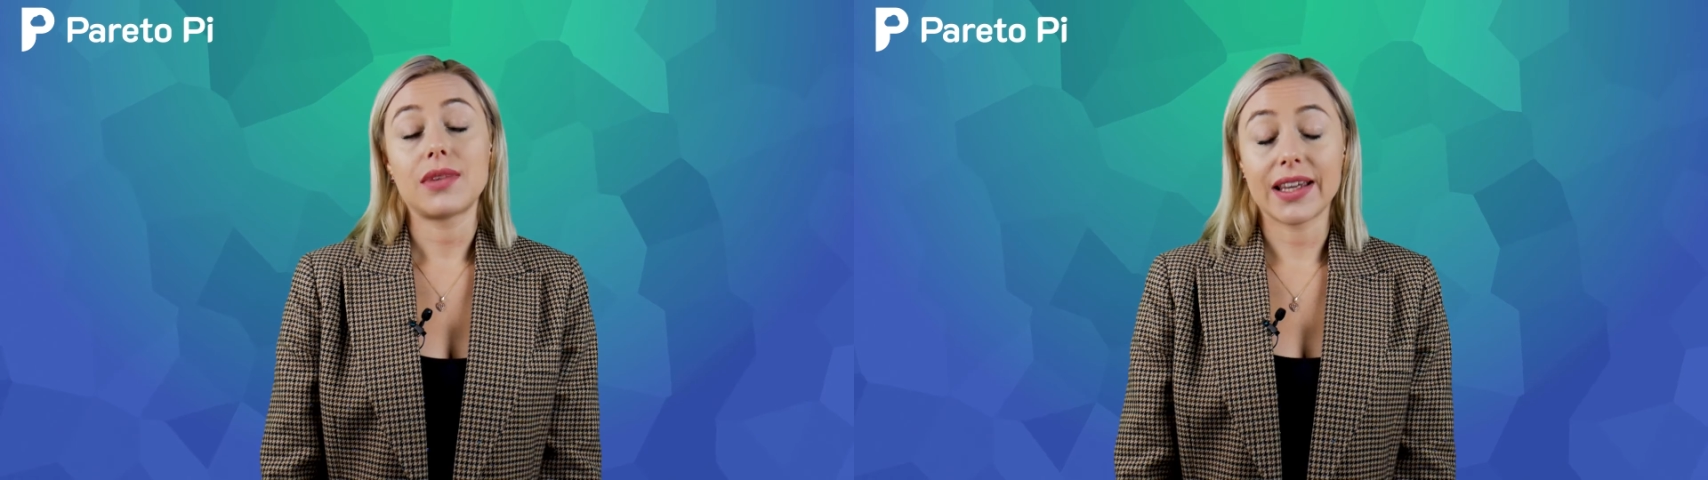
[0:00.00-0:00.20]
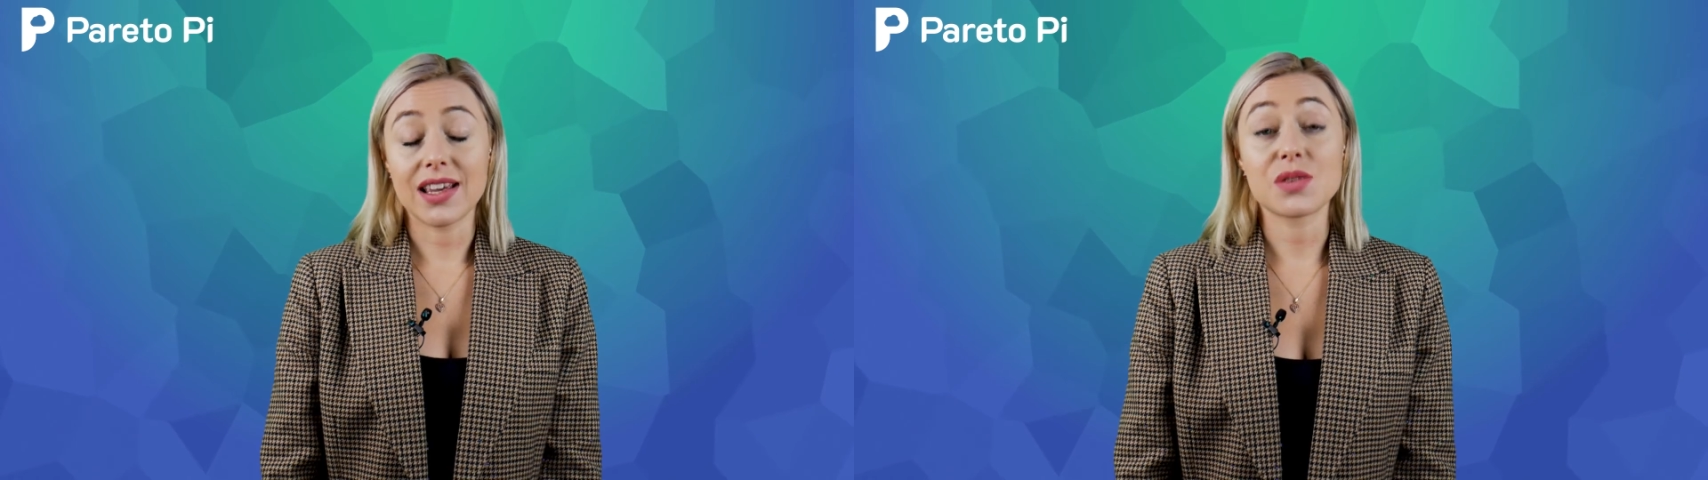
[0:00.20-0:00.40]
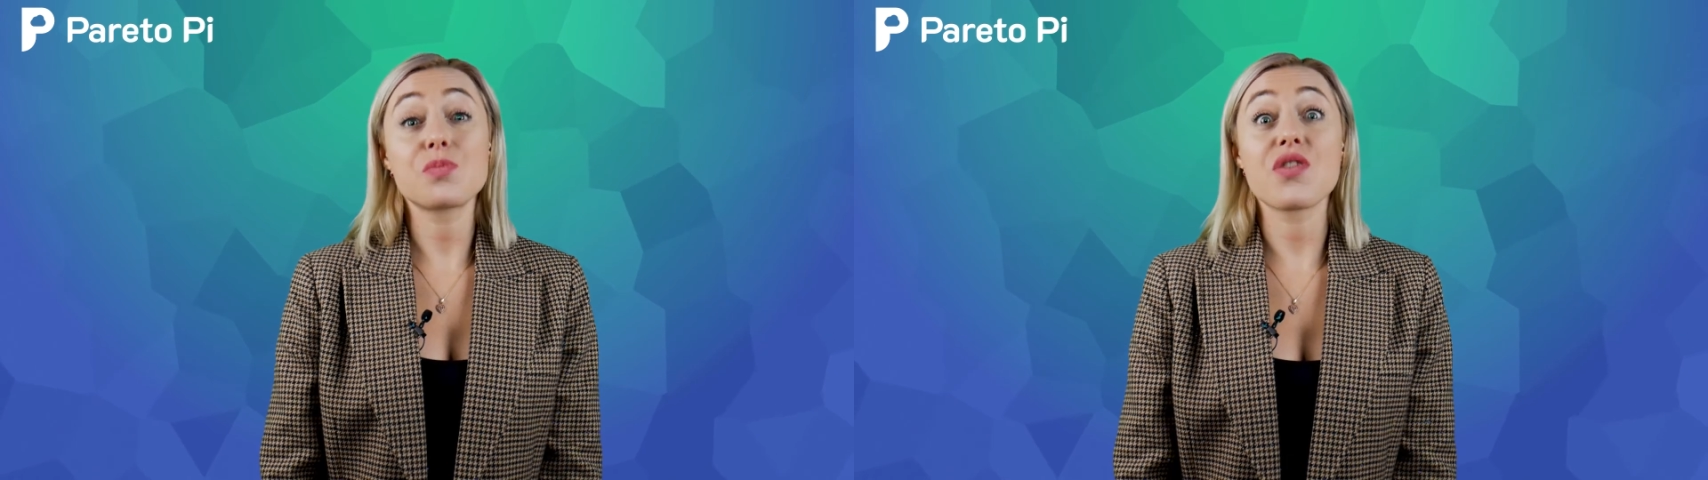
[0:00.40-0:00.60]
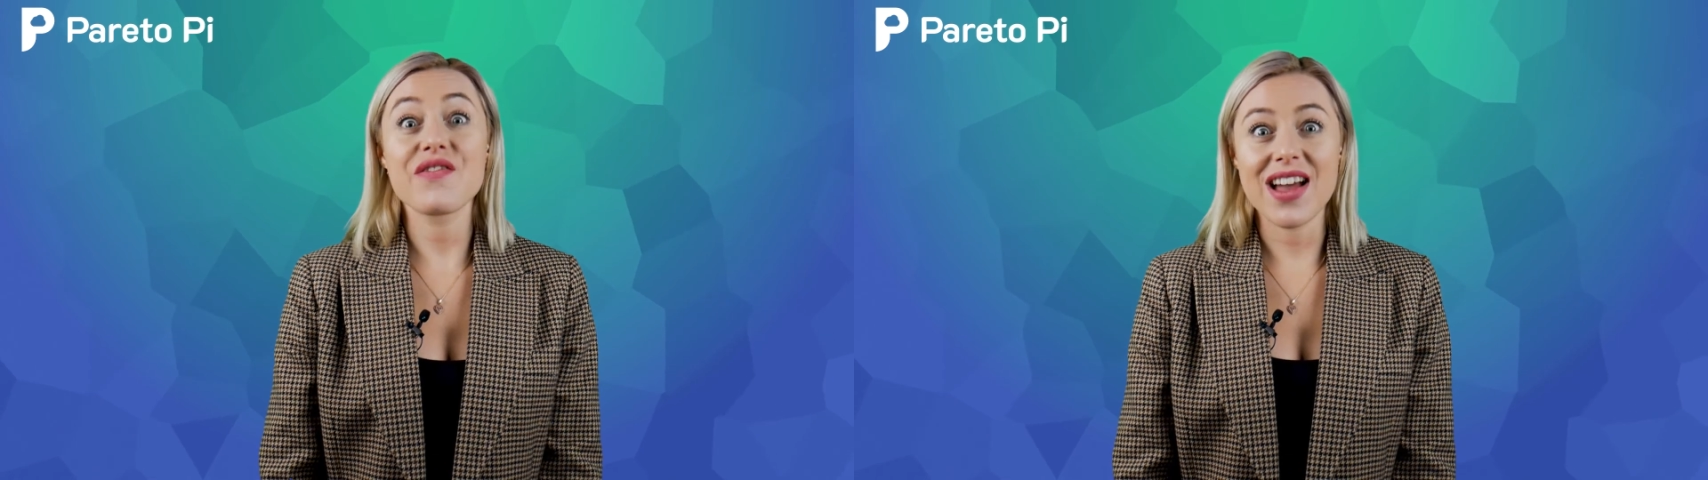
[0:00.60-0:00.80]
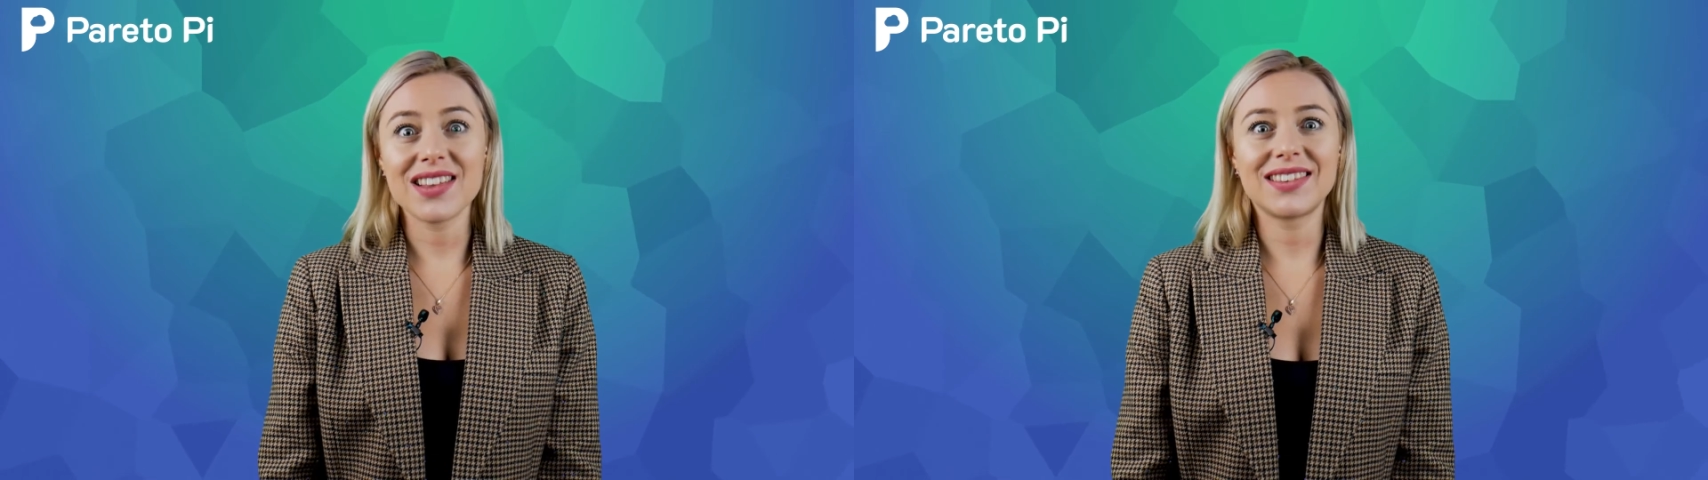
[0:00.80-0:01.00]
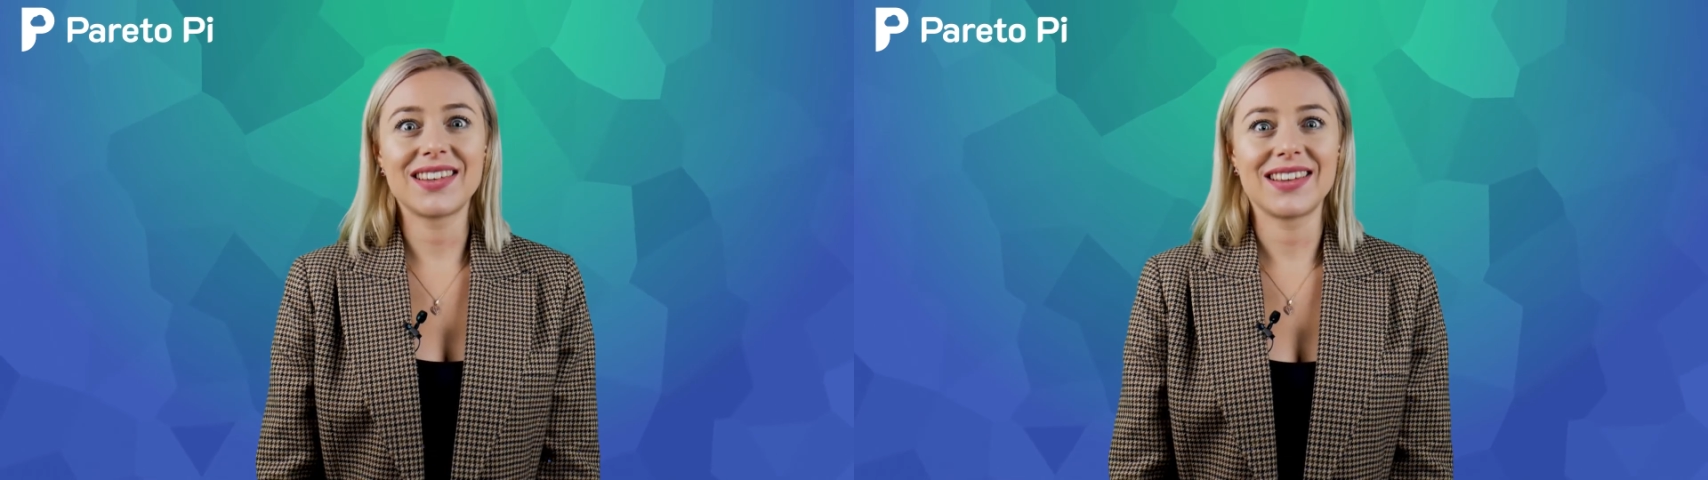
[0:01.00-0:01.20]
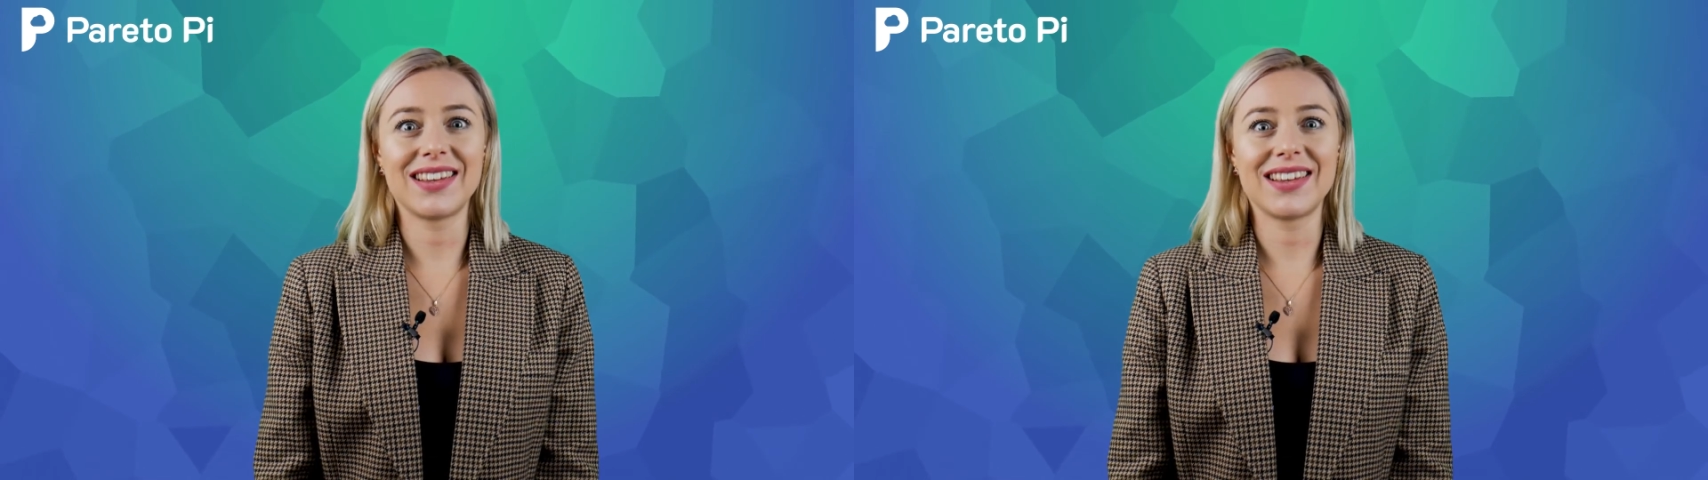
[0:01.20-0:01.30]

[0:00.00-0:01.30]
I guess, prevent